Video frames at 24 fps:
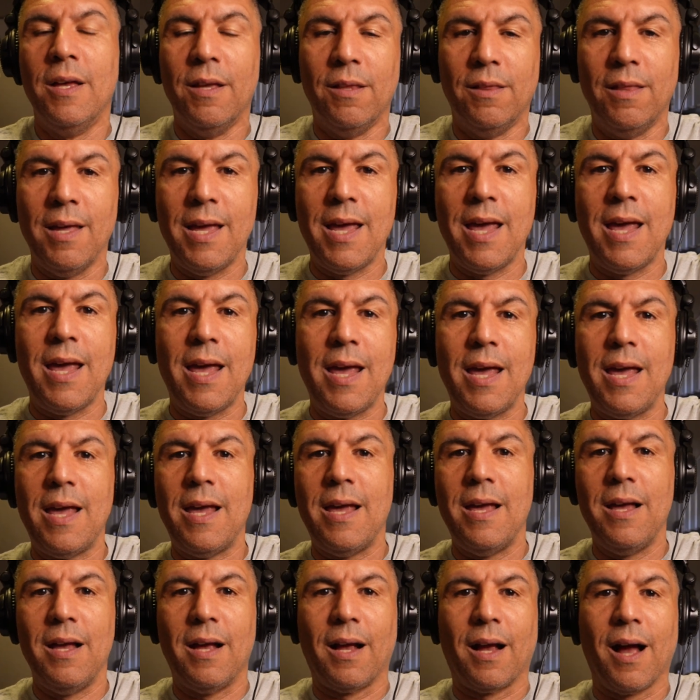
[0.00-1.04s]

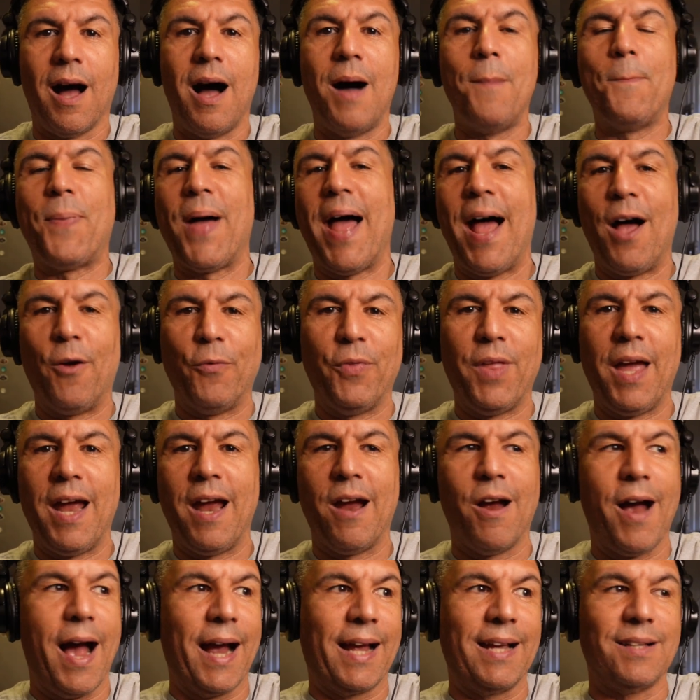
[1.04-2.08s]
the compound
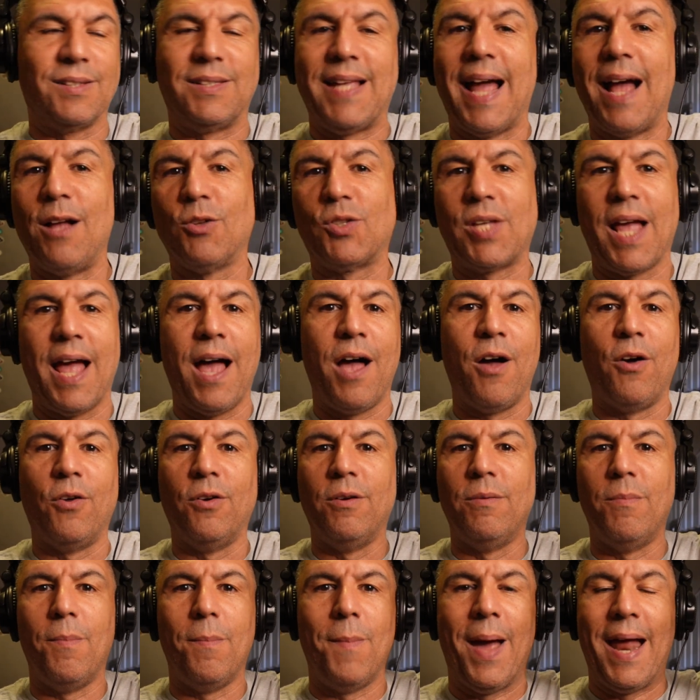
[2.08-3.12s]
there, I guess
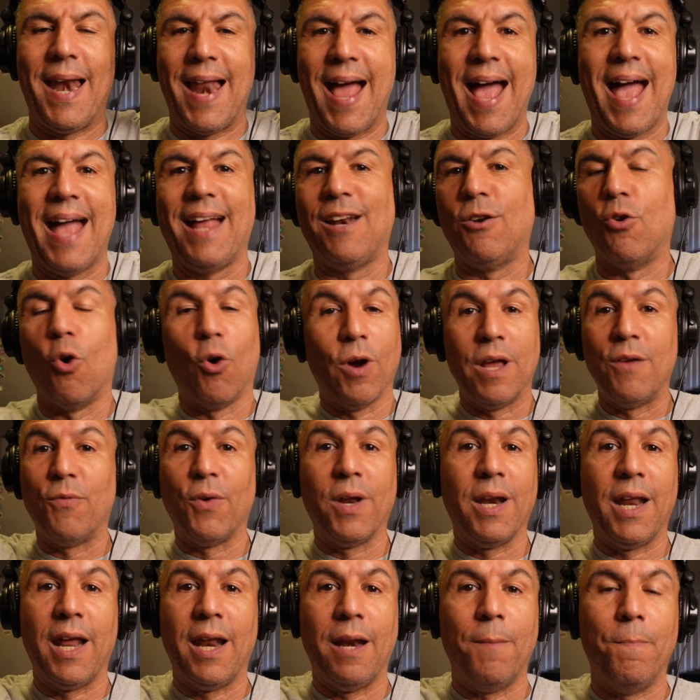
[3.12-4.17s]
downtown Manhattan or
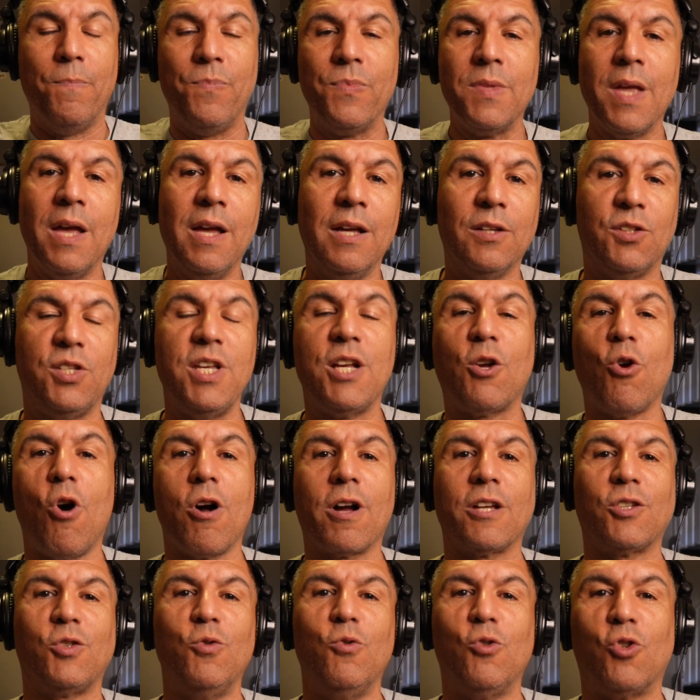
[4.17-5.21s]
even in
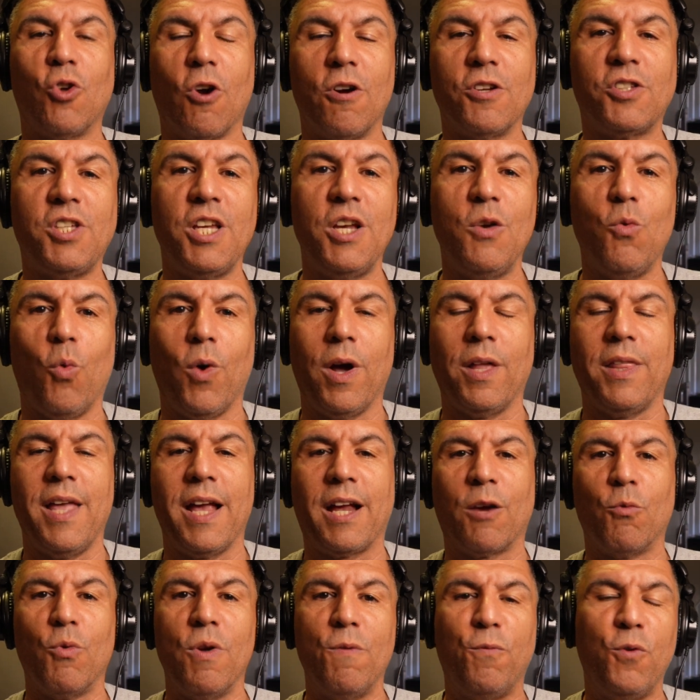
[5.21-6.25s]
Secaucus, New Jersey, where they
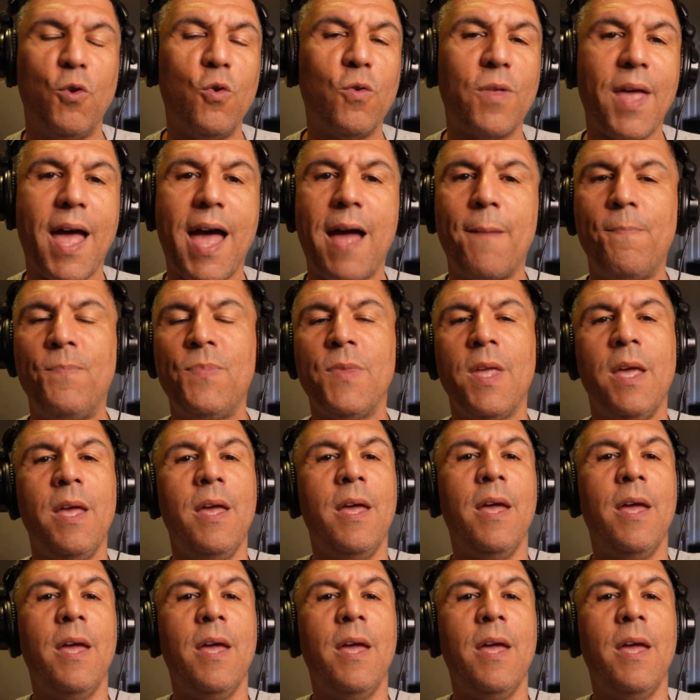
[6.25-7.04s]
can review that.